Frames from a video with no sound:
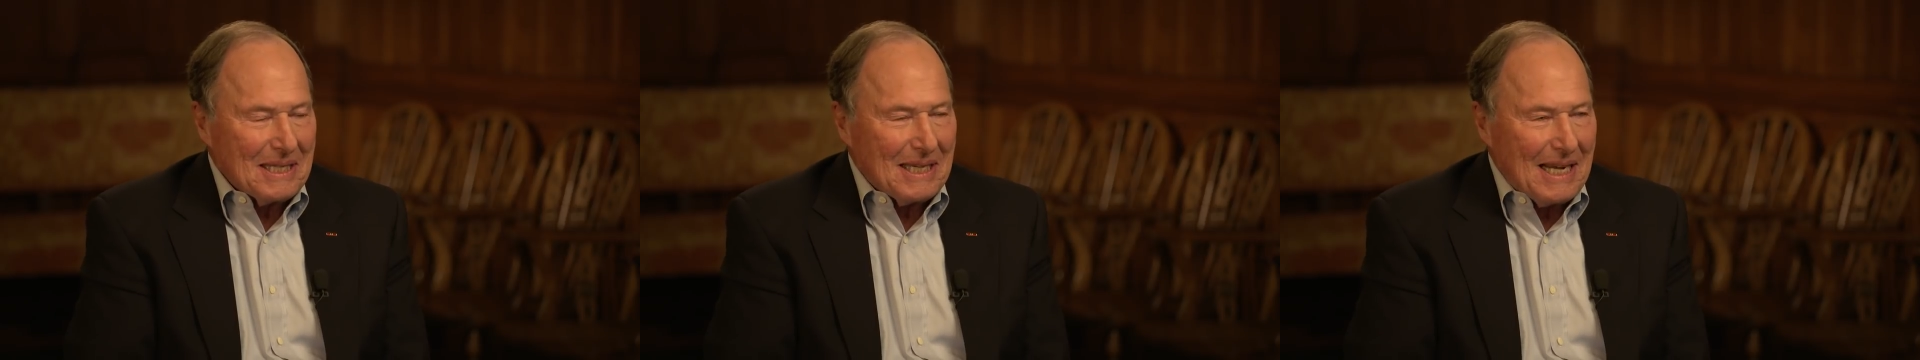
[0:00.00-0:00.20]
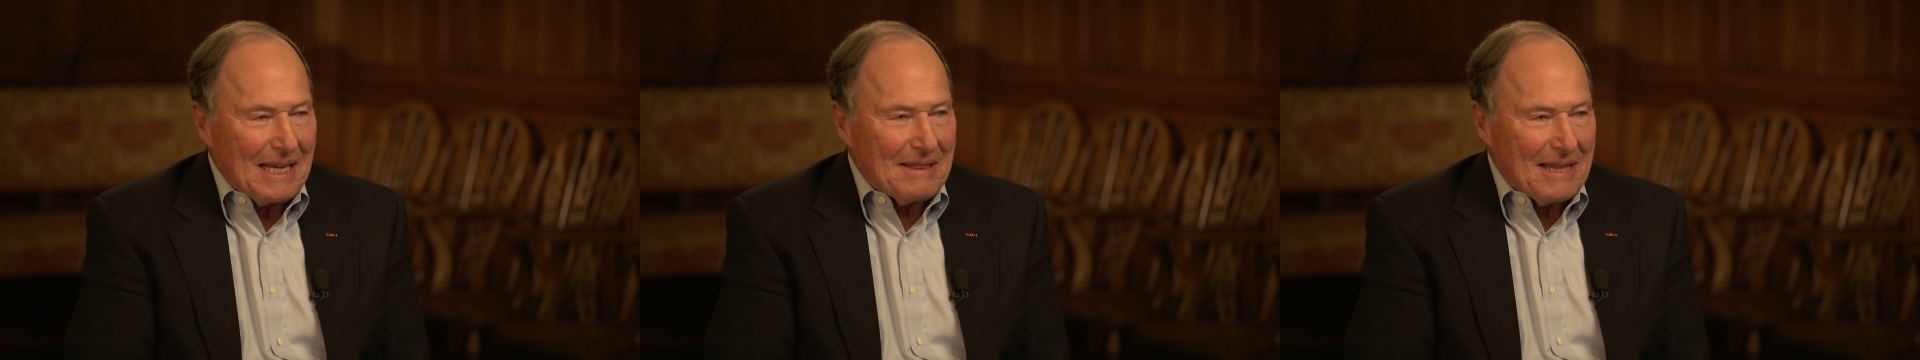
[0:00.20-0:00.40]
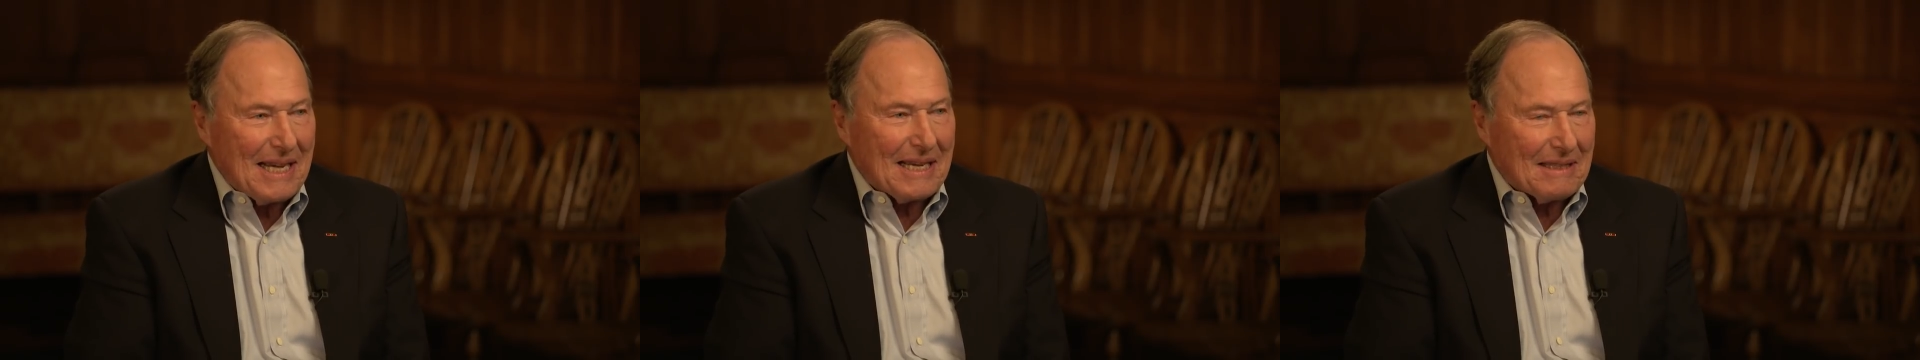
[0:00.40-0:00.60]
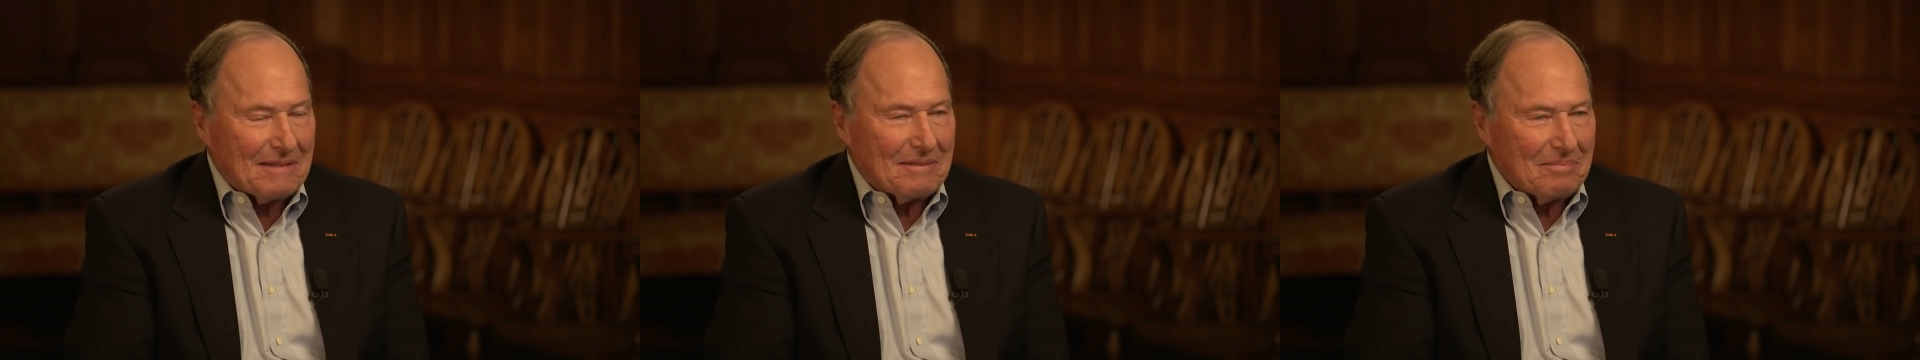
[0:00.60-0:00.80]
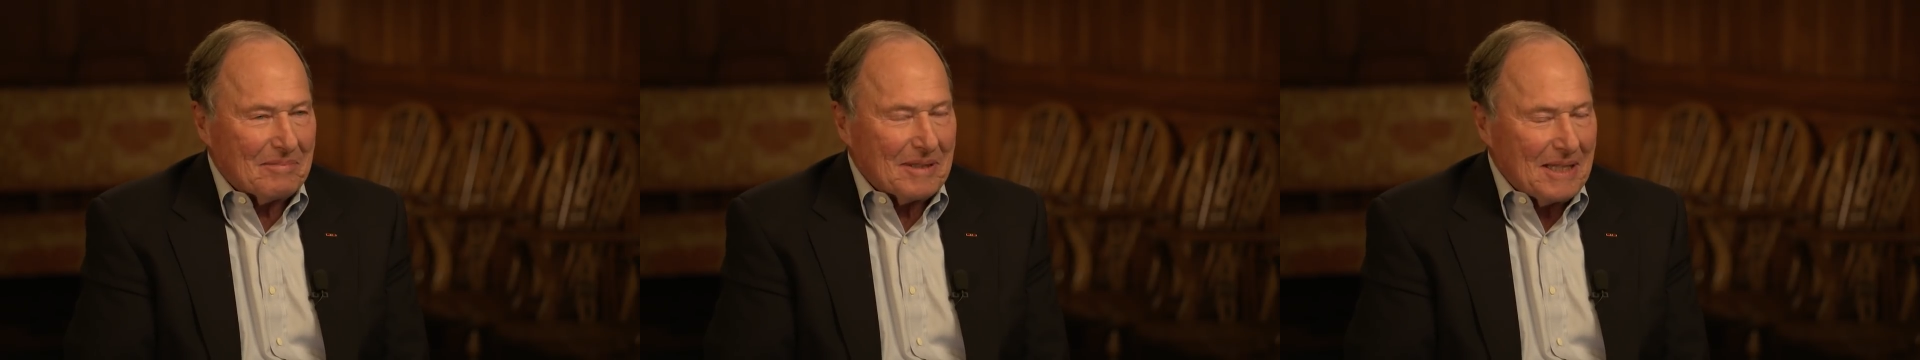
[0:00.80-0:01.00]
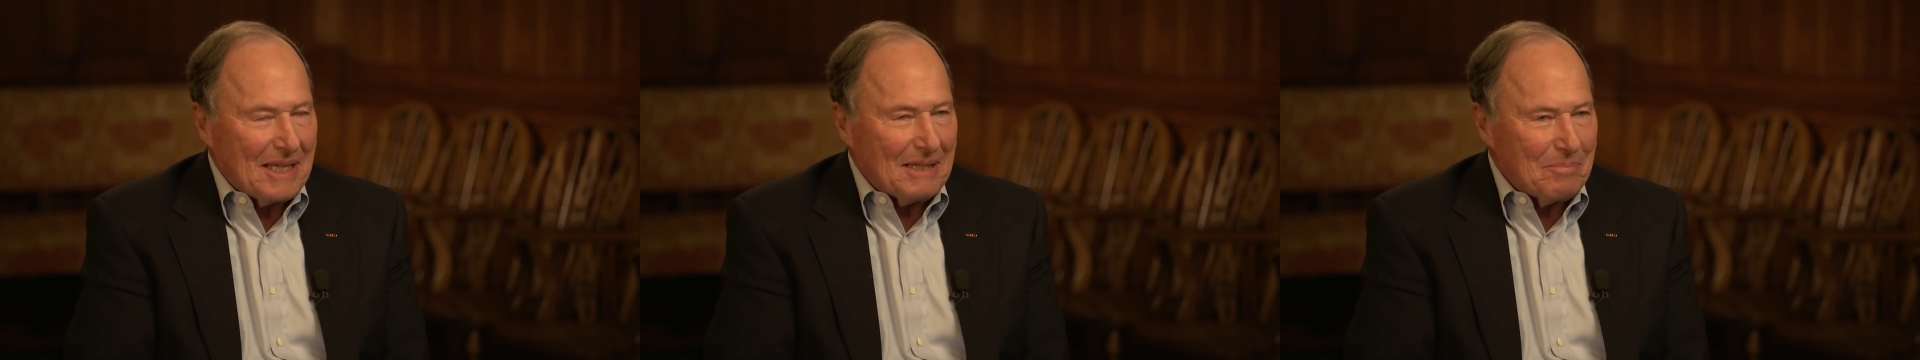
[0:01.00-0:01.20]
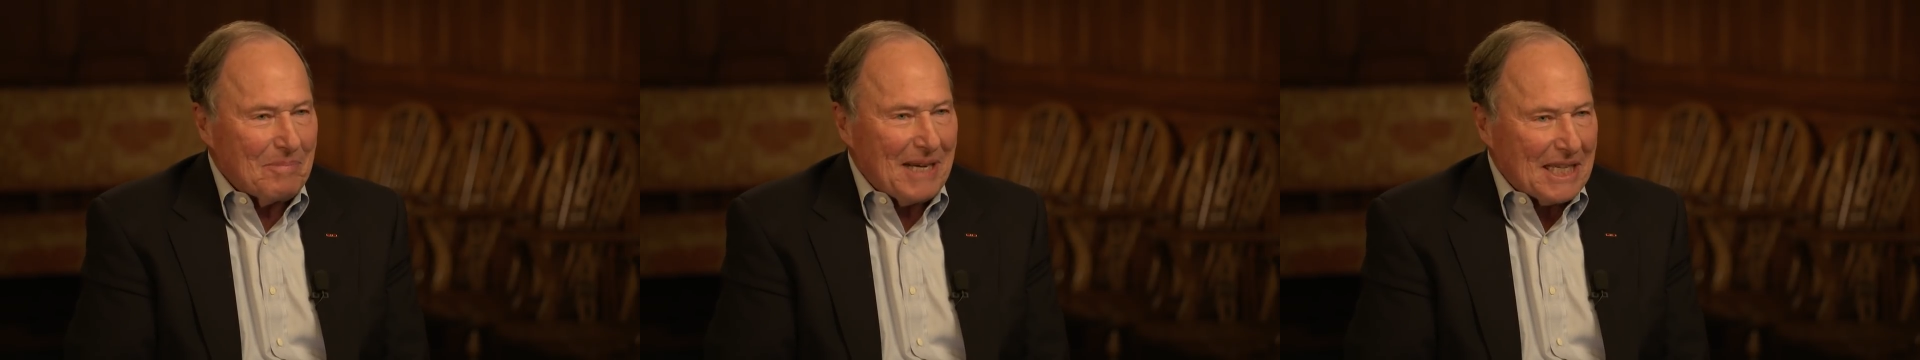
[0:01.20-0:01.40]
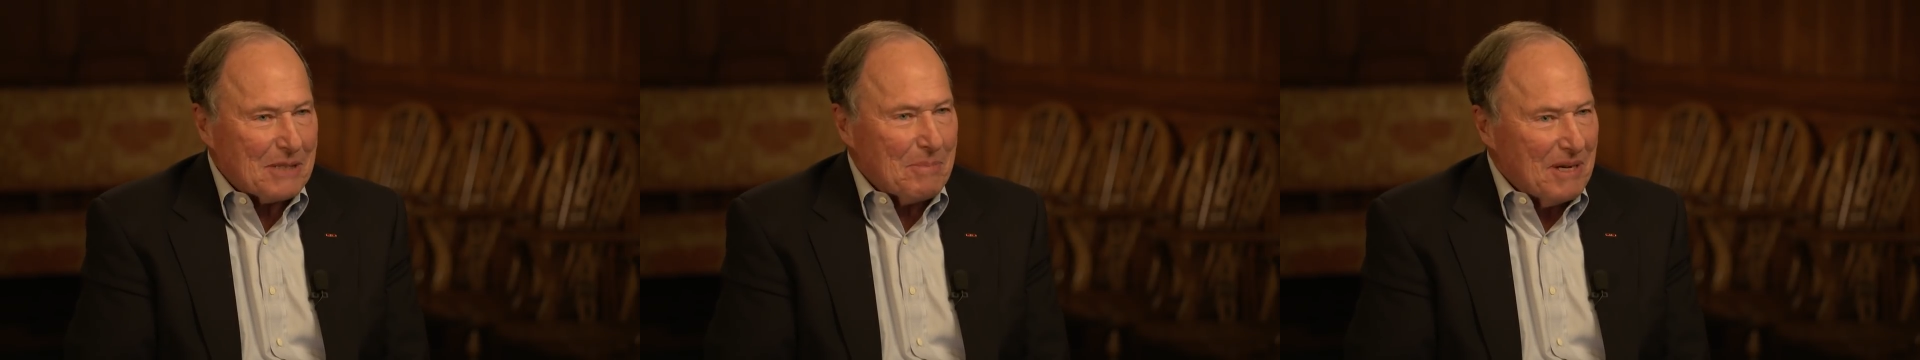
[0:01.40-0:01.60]
I think it
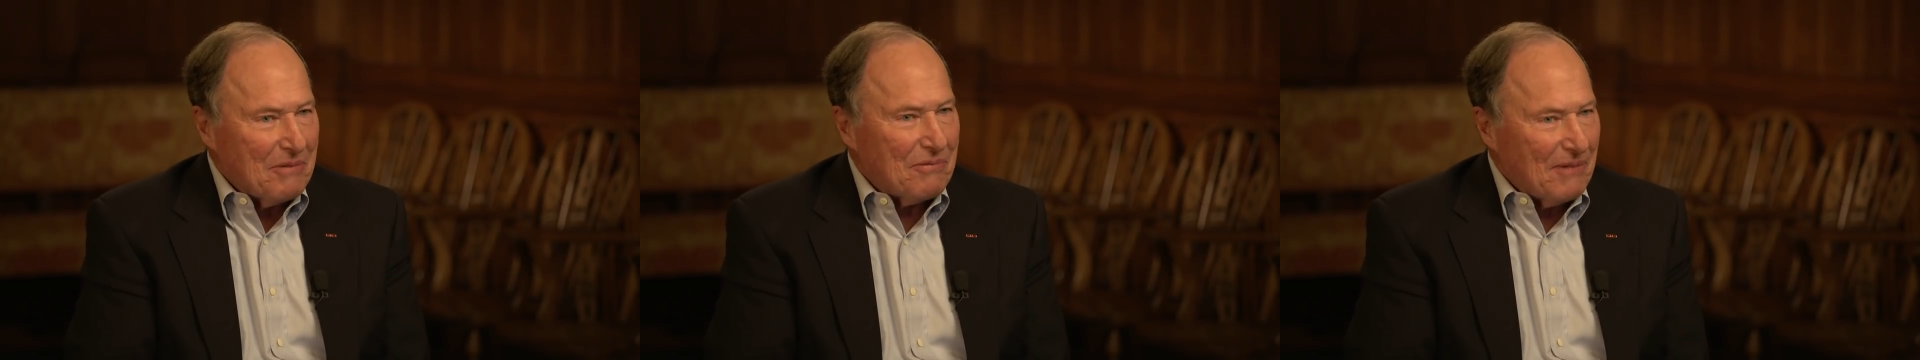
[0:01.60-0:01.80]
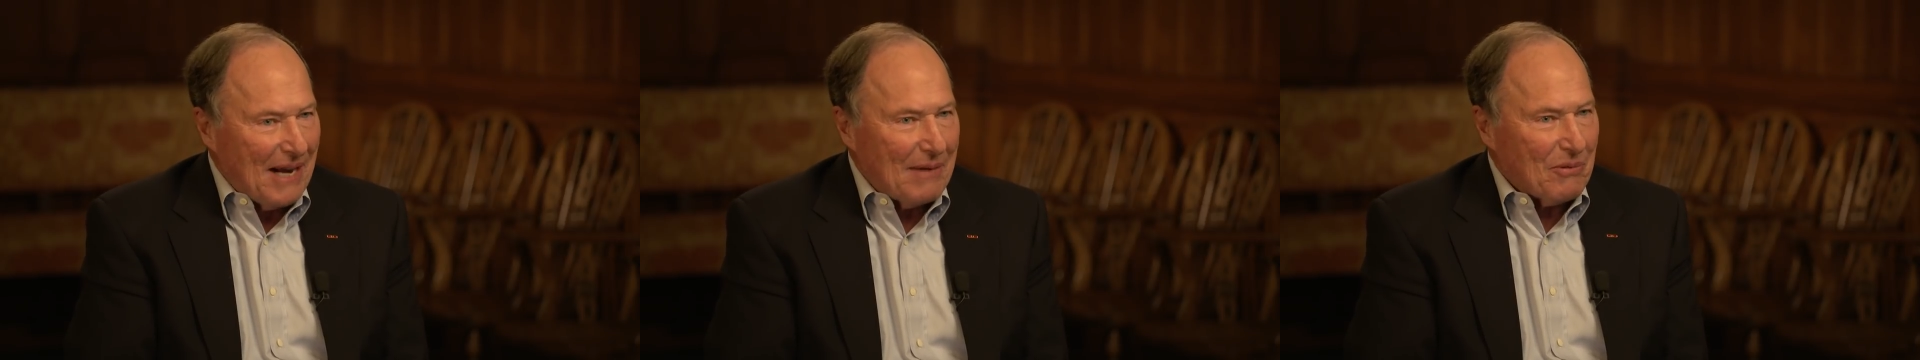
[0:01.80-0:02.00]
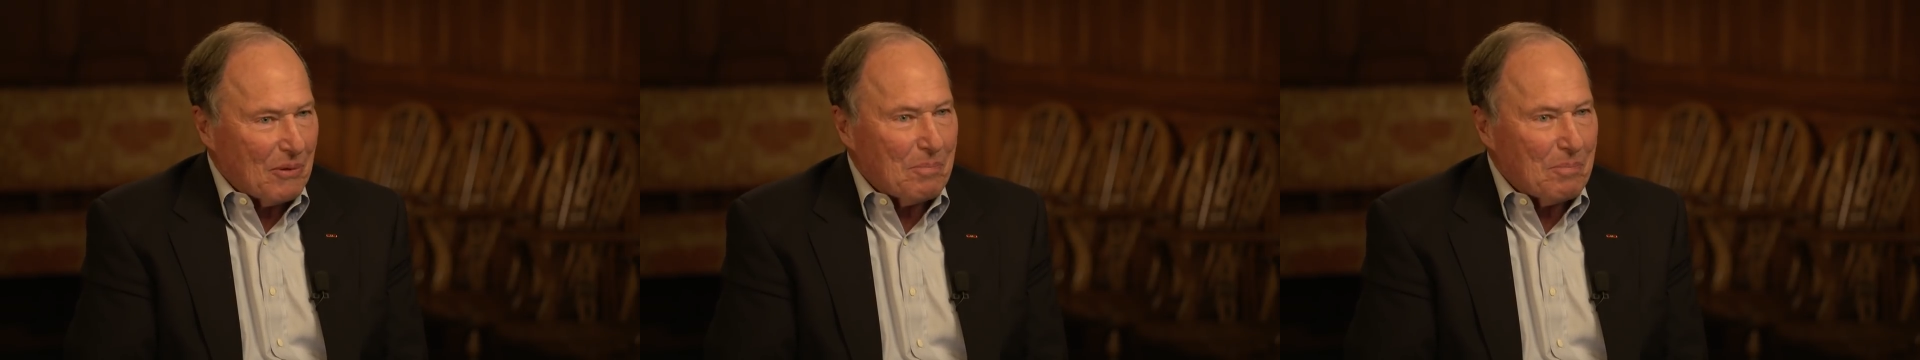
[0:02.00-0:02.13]
makes me favor